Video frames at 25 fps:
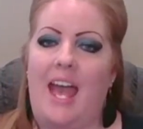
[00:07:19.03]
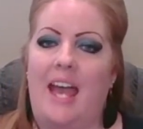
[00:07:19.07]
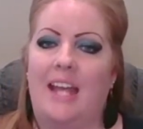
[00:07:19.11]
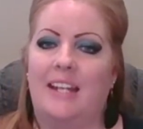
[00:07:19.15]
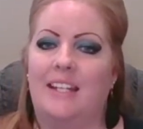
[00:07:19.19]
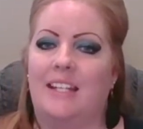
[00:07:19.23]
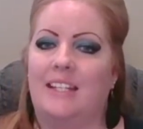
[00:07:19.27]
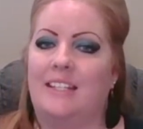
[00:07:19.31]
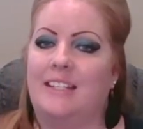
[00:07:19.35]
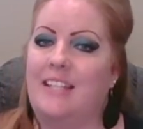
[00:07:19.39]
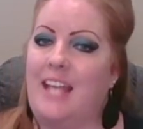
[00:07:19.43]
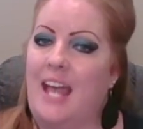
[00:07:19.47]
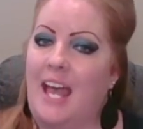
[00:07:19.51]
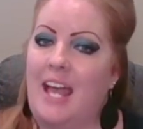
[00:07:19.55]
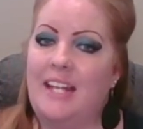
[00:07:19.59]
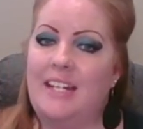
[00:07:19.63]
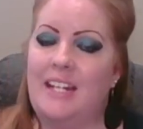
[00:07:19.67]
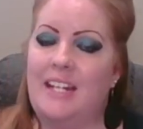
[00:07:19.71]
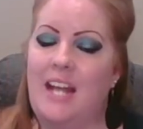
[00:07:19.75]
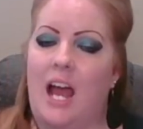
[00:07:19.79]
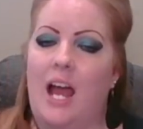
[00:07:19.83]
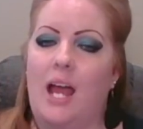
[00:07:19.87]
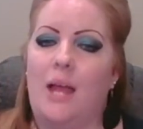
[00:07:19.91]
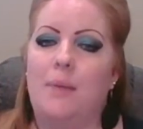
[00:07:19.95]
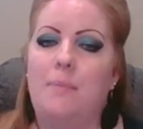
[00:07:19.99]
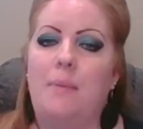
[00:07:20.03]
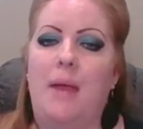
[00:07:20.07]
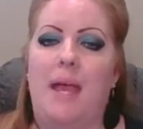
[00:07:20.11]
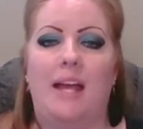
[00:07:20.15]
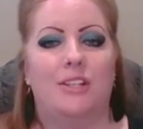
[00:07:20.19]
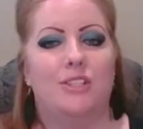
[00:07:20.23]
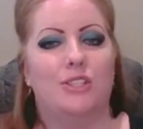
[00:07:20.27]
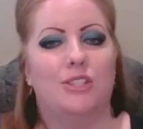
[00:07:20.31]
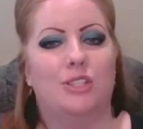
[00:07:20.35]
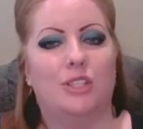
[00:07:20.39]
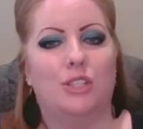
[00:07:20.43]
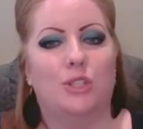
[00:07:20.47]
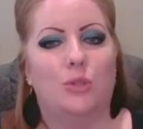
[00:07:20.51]
And again, I'm
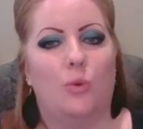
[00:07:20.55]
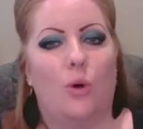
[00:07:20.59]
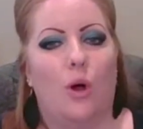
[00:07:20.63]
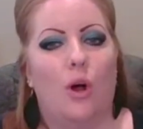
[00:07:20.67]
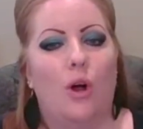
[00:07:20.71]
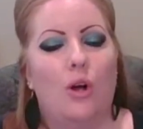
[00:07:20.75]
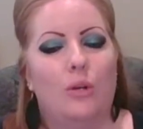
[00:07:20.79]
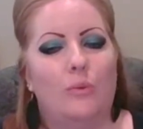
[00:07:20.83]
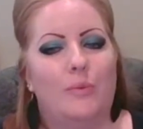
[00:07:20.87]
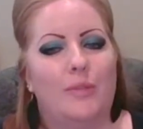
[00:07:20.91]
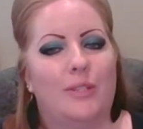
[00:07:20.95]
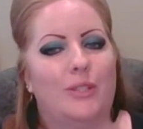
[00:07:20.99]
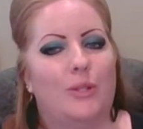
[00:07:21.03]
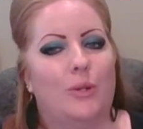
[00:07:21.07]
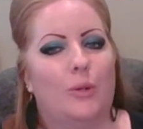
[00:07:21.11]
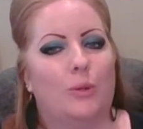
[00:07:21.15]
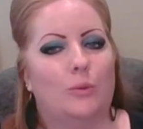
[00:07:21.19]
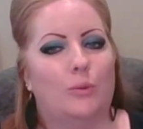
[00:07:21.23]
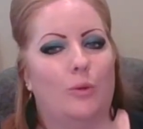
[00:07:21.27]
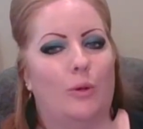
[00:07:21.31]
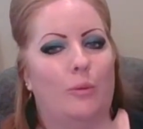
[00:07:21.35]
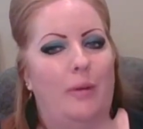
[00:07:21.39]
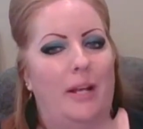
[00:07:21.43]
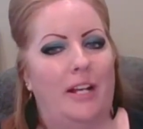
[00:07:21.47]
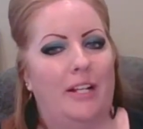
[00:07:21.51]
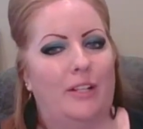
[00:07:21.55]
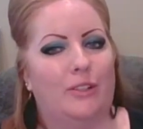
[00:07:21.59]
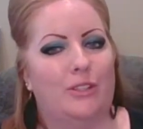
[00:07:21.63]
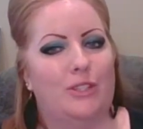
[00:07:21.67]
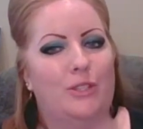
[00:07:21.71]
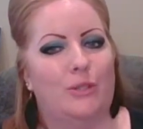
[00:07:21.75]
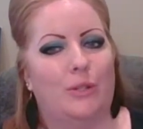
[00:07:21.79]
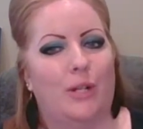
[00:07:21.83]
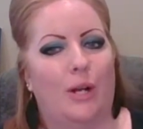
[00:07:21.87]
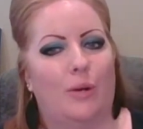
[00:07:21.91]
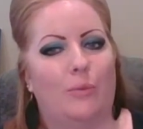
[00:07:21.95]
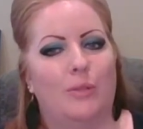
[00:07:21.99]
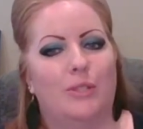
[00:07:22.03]
Angela Duong with Coldwell Banker
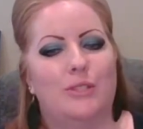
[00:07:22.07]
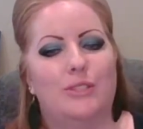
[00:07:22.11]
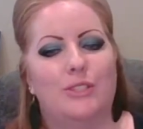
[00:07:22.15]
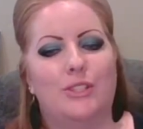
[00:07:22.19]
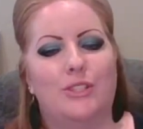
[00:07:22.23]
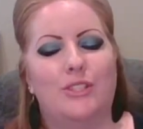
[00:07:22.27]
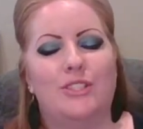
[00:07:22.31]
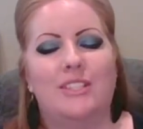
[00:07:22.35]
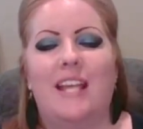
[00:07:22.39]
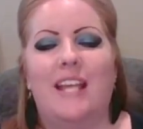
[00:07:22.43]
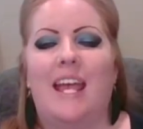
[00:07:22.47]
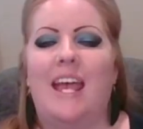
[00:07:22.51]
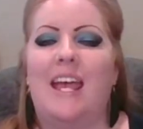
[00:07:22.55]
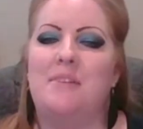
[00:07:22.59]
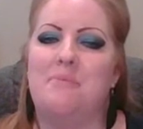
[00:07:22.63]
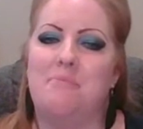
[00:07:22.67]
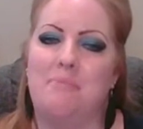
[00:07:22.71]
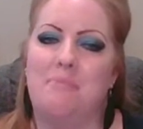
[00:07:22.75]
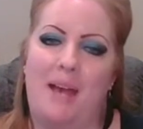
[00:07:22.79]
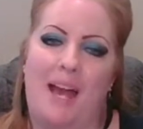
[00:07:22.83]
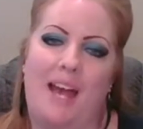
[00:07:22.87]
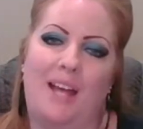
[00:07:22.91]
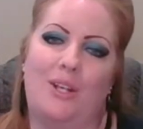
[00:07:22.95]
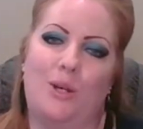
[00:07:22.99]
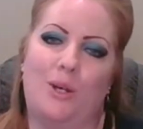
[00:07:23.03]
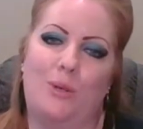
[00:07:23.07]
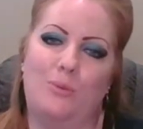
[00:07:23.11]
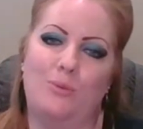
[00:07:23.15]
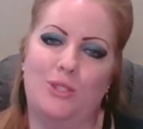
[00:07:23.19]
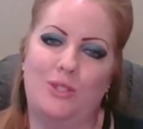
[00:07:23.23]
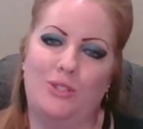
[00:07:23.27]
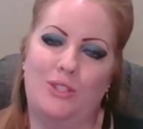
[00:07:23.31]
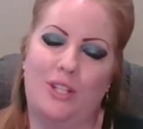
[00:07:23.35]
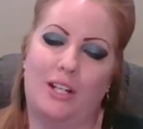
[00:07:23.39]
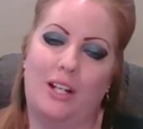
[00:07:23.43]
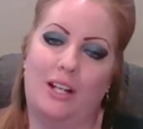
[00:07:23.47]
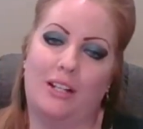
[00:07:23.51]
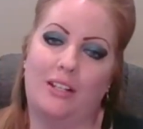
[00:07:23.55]
Tugaw Realtors and
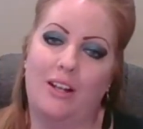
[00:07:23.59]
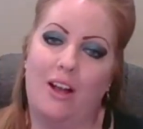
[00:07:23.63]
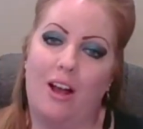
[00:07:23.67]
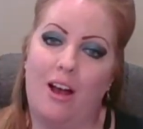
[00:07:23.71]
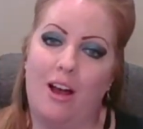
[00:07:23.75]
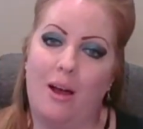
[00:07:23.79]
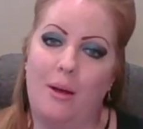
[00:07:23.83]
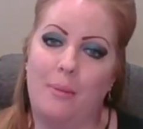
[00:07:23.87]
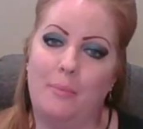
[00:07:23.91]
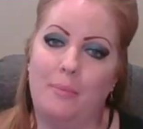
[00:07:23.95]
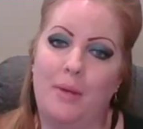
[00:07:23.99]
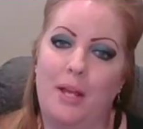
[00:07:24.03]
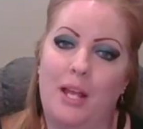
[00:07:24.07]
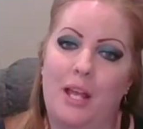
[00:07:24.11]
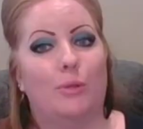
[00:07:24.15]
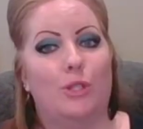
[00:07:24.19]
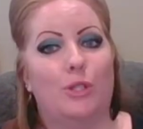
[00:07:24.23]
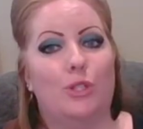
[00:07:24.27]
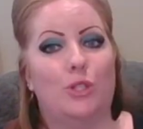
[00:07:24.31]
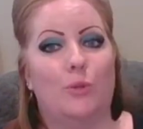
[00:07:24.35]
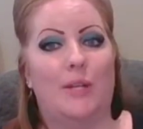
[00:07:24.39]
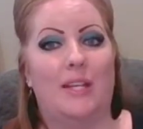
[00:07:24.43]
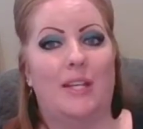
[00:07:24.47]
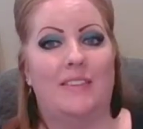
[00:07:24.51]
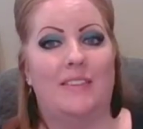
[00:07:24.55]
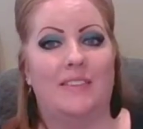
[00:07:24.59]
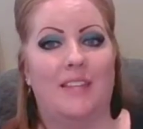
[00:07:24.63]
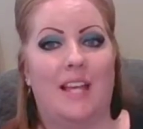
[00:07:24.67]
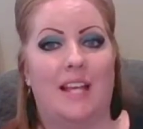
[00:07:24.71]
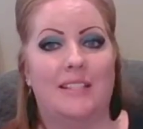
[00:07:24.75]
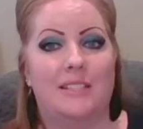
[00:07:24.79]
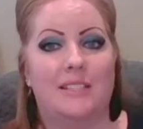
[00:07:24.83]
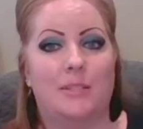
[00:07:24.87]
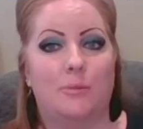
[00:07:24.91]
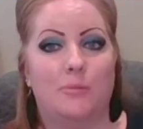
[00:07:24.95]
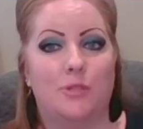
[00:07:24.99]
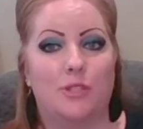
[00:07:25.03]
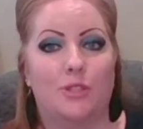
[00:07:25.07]
MADHomesUtah.com. Remember to hit
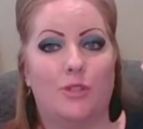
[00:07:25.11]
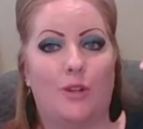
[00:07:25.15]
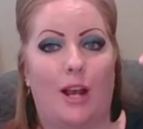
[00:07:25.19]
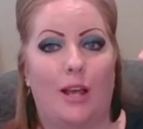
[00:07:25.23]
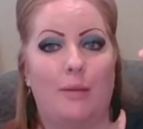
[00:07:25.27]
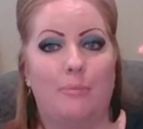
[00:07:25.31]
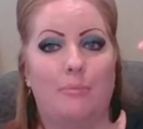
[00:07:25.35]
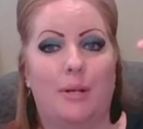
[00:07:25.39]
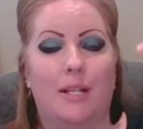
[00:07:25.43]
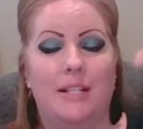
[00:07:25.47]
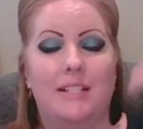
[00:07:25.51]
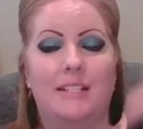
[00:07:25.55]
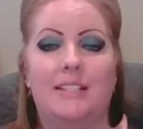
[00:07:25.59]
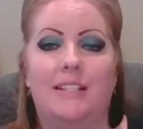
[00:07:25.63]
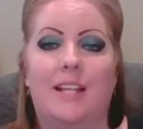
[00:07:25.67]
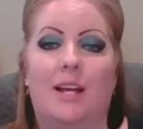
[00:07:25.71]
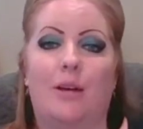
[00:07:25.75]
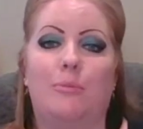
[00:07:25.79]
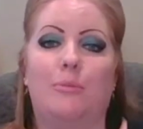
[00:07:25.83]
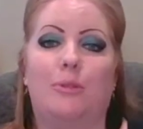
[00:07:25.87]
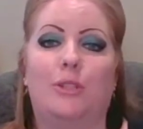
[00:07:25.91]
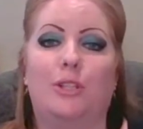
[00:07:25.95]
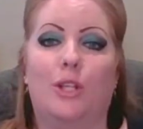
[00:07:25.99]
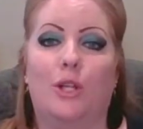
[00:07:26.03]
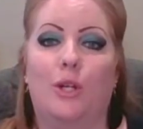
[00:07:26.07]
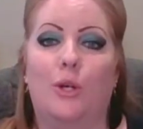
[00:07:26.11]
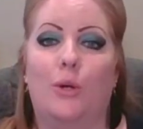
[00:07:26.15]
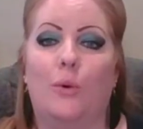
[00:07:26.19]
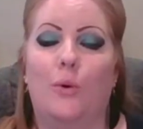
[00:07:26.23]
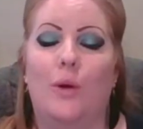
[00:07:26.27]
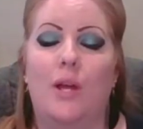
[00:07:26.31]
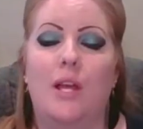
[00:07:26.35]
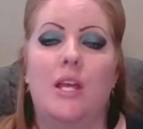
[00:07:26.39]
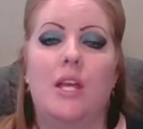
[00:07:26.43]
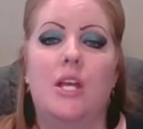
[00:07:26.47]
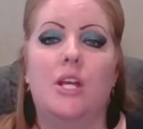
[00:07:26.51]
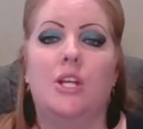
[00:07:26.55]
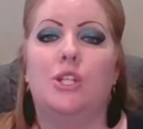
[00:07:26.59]
that subscribe button down
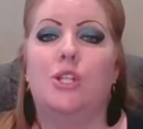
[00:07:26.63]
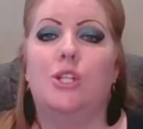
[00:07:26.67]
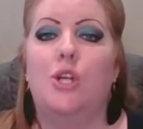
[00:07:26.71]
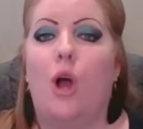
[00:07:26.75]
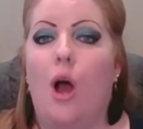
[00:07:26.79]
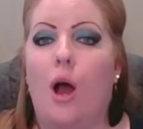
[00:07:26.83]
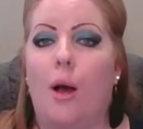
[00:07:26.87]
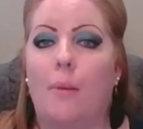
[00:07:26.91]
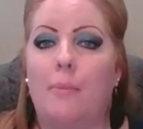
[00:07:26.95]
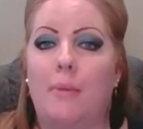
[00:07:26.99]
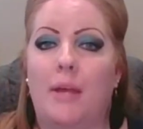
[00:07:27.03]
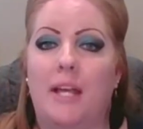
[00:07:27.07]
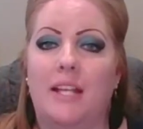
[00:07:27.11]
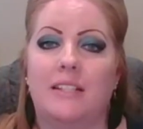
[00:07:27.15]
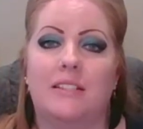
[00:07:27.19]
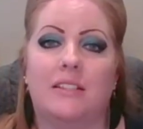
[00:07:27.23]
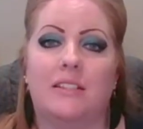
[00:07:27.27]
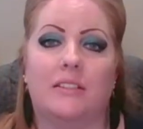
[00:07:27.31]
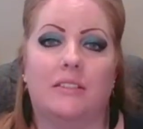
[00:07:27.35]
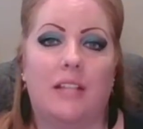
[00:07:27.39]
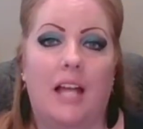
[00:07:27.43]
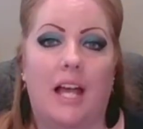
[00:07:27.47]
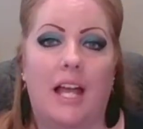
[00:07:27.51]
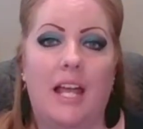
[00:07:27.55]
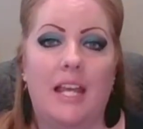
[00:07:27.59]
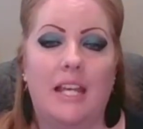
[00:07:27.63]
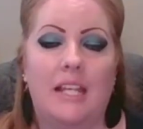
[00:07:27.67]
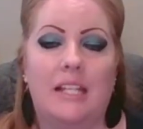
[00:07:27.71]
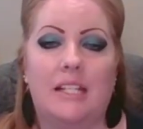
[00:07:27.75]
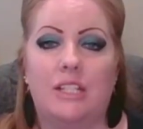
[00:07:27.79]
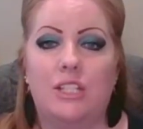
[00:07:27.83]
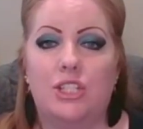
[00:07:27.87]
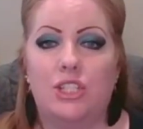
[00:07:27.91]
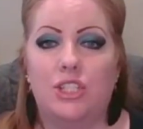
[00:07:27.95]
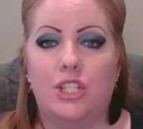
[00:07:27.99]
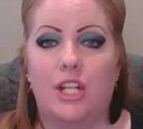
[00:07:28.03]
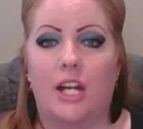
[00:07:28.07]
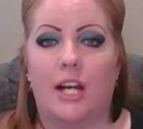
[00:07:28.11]
below, comment,
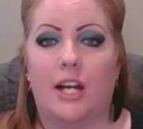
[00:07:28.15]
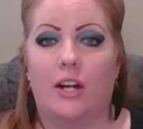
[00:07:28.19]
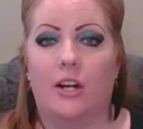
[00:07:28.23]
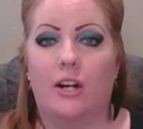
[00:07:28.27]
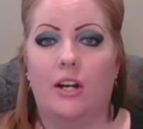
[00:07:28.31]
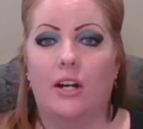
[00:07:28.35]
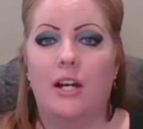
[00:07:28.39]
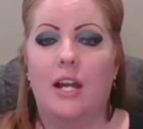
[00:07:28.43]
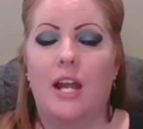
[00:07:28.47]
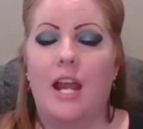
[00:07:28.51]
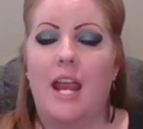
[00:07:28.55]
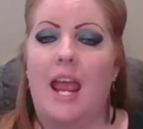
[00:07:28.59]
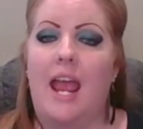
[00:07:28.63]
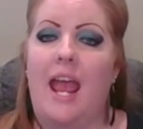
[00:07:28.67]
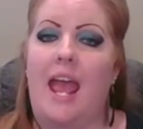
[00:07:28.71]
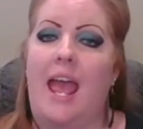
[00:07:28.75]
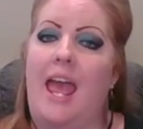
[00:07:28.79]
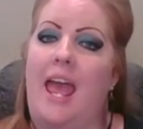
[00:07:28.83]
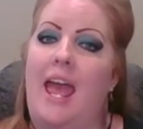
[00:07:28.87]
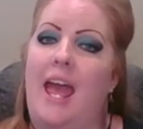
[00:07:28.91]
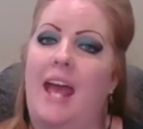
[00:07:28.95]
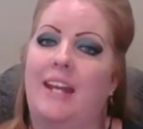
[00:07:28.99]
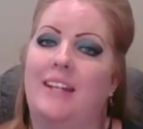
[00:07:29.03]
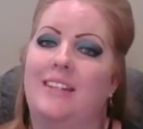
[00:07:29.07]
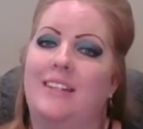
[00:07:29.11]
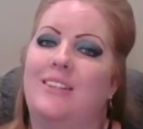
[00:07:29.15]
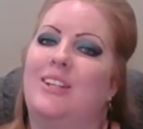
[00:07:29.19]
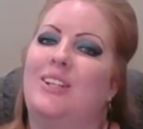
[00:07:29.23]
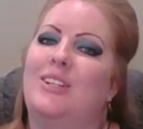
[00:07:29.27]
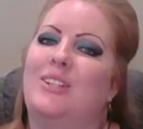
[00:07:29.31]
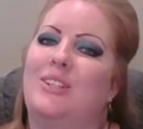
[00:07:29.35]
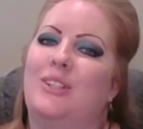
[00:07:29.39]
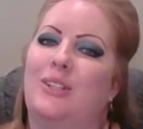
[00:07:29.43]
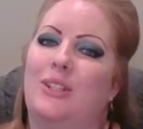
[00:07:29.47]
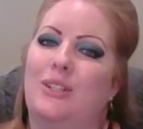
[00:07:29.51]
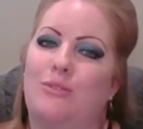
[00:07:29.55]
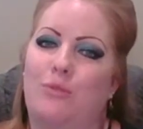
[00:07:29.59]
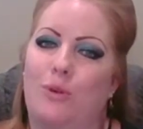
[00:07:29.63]
like, share, and
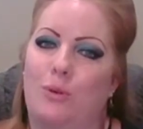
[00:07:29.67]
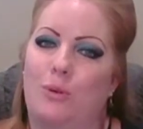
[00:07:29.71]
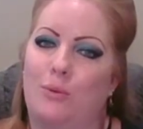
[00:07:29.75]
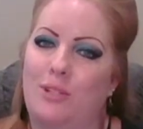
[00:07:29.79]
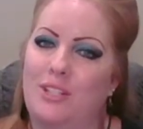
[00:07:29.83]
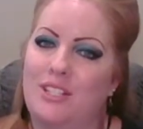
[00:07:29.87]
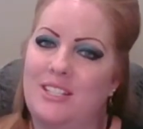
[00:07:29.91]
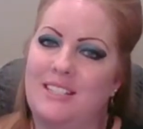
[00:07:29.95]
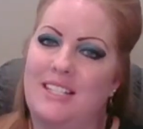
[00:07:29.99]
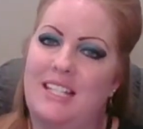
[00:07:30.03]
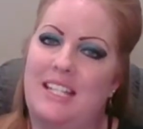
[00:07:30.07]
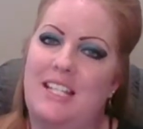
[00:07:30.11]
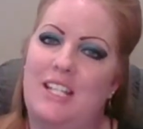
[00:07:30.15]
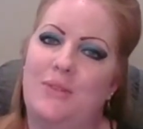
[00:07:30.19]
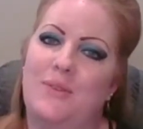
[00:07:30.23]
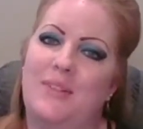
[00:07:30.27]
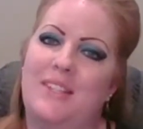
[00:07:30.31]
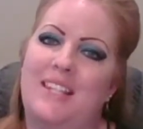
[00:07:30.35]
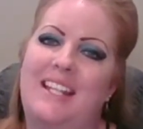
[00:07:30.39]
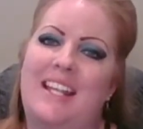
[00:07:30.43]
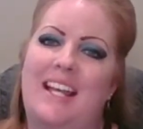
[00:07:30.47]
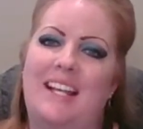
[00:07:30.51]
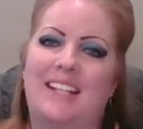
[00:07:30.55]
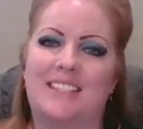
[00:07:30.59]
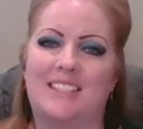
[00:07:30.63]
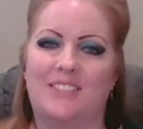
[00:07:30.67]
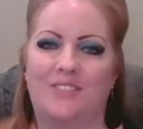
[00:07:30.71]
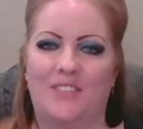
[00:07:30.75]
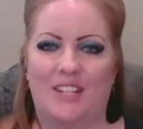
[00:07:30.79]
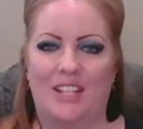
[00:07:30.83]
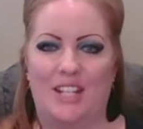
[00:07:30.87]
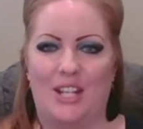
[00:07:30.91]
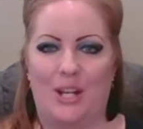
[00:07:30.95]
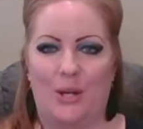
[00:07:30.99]
look forward to seeing you in the next